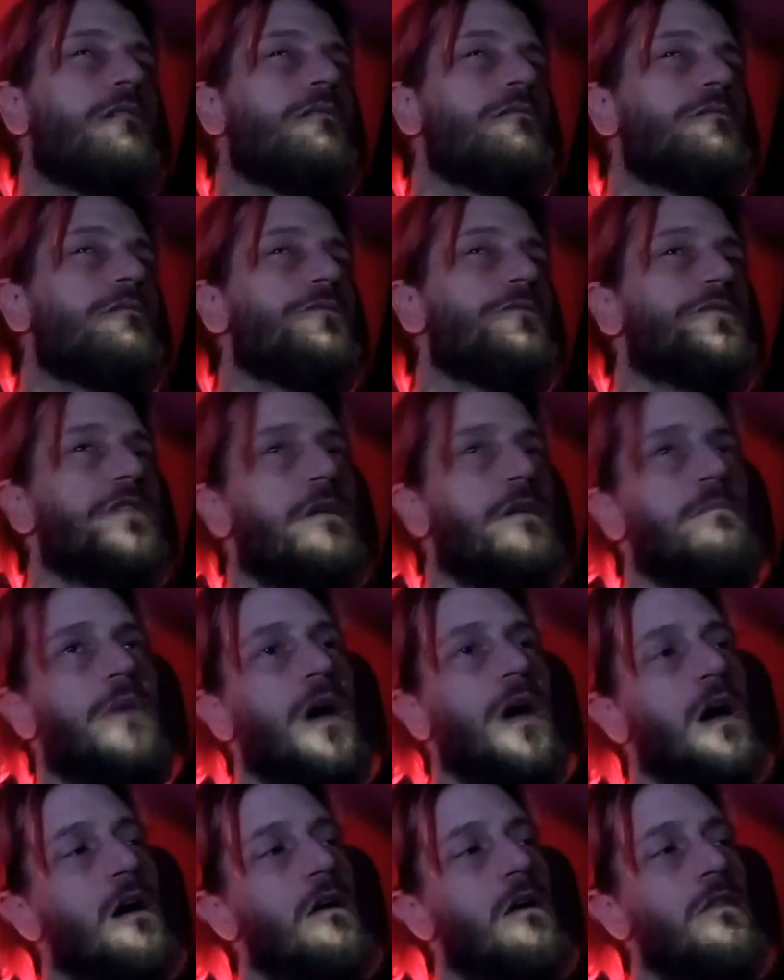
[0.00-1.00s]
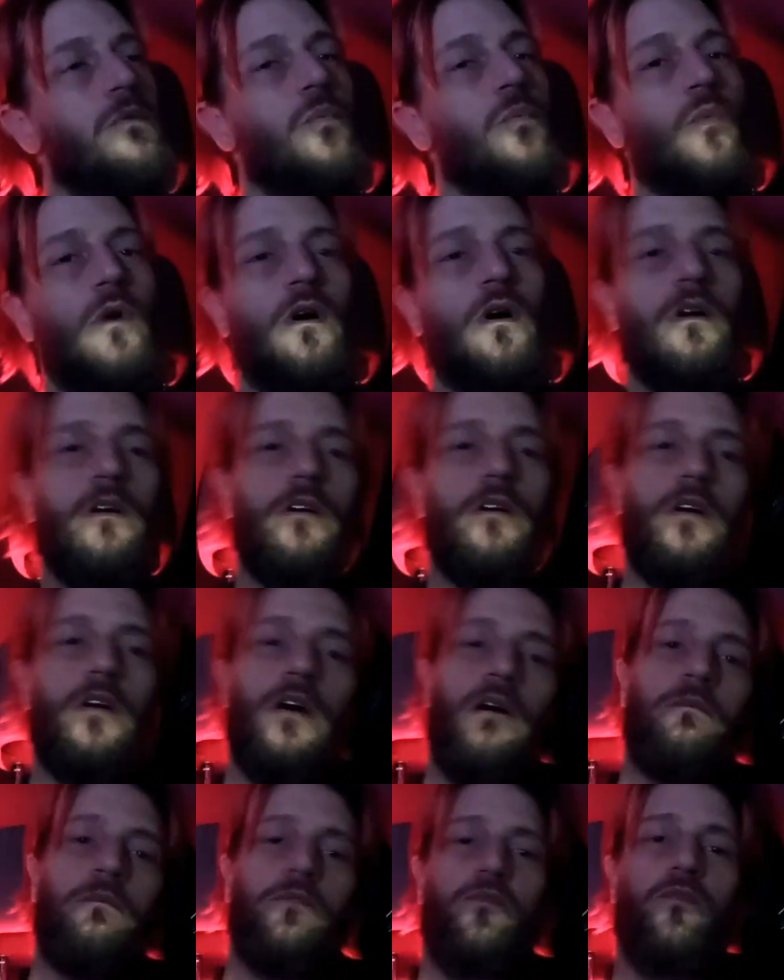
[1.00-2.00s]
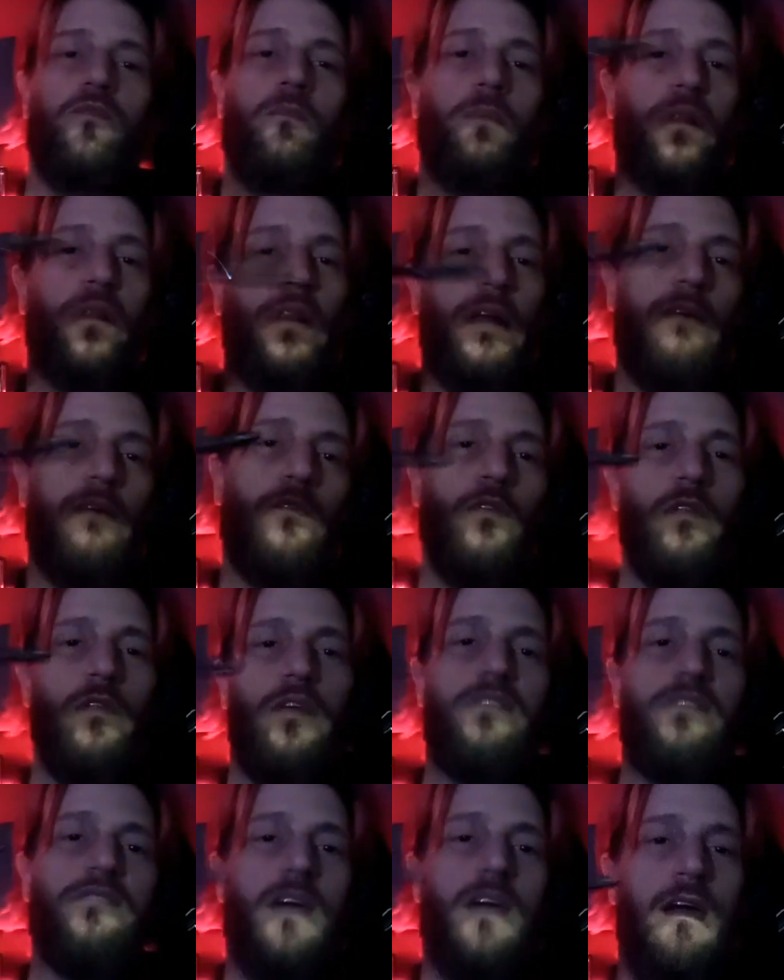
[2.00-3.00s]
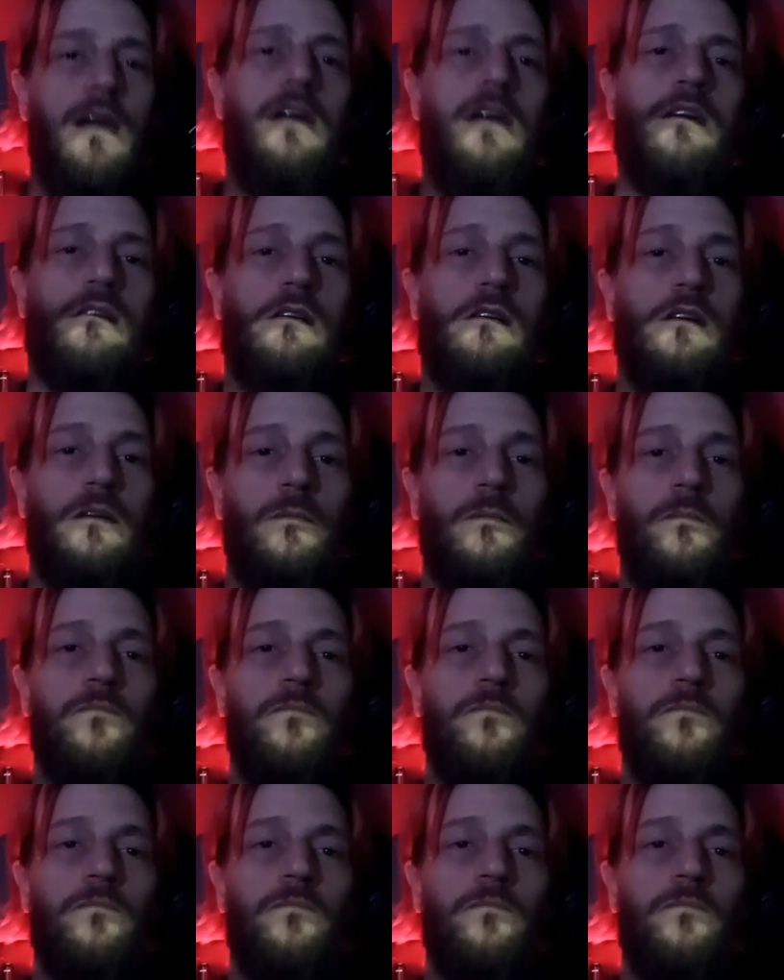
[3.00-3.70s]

somehow the water comes from a level that's here,